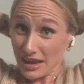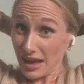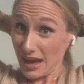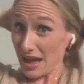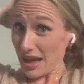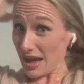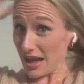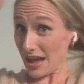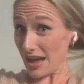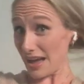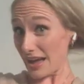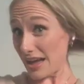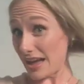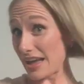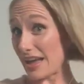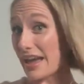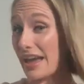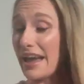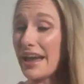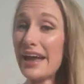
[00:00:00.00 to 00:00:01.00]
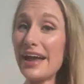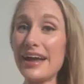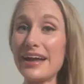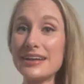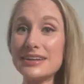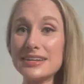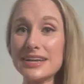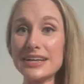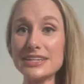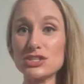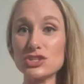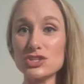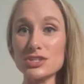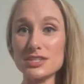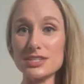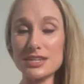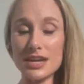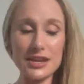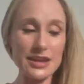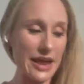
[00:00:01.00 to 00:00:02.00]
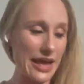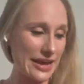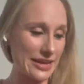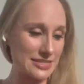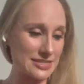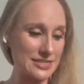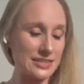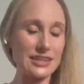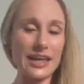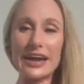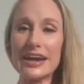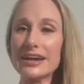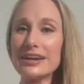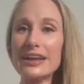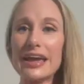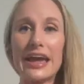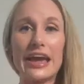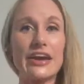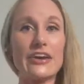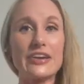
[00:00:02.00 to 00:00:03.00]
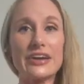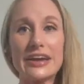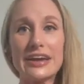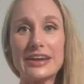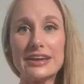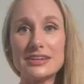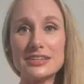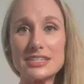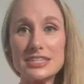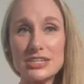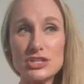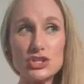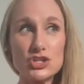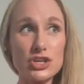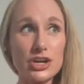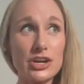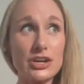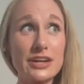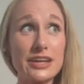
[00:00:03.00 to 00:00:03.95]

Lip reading: and it's just a nice, light, airy t-shirt.